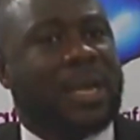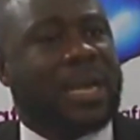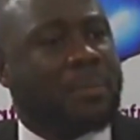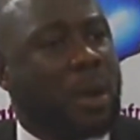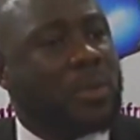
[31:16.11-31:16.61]

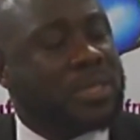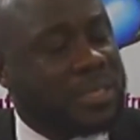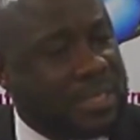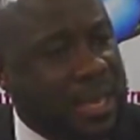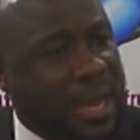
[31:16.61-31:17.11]
Now my we
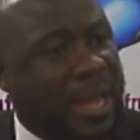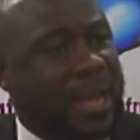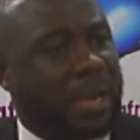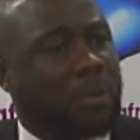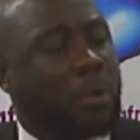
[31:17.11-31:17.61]
sincere
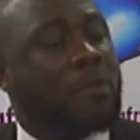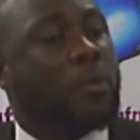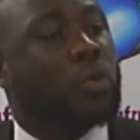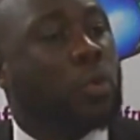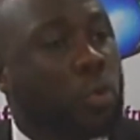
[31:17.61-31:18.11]
and now my one
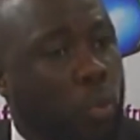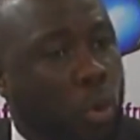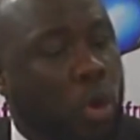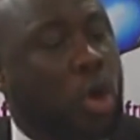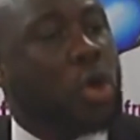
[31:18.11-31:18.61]
for do good
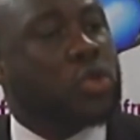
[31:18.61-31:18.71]
work.